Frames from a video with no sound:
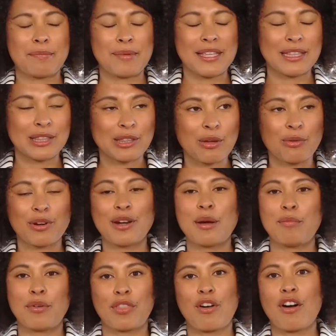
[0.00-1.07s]
be loaded up
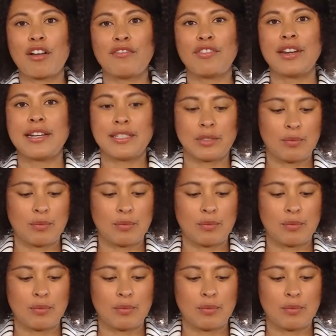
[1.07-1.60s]
with confidence.